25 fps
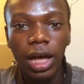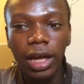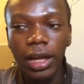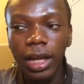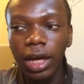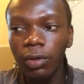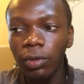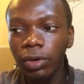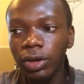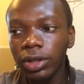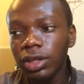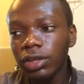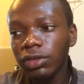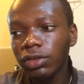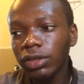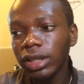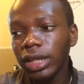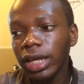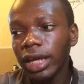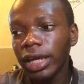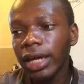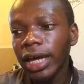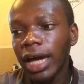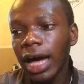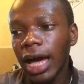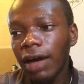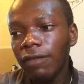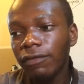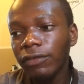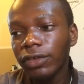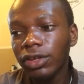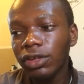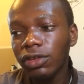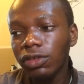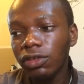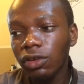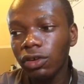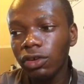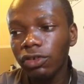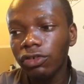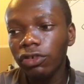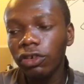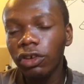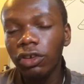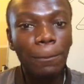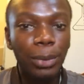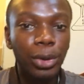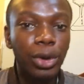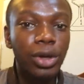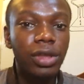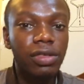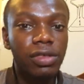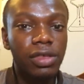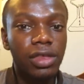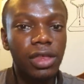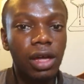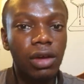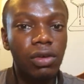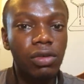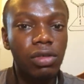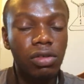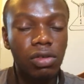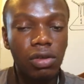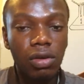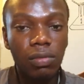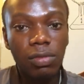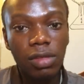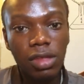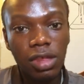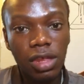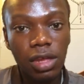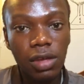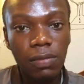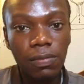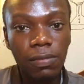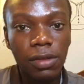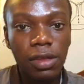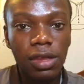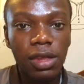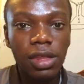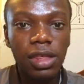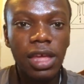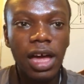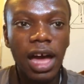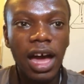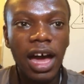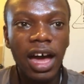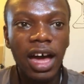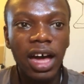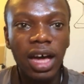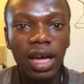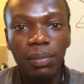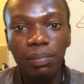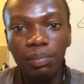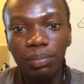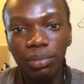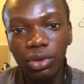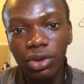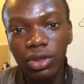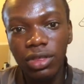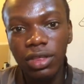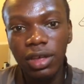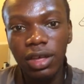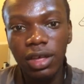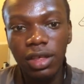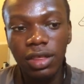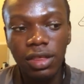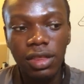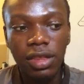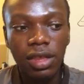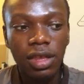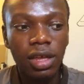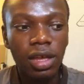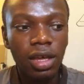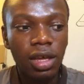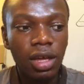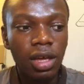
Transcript: And I wanted to like have a discussion pointing out some tips that are important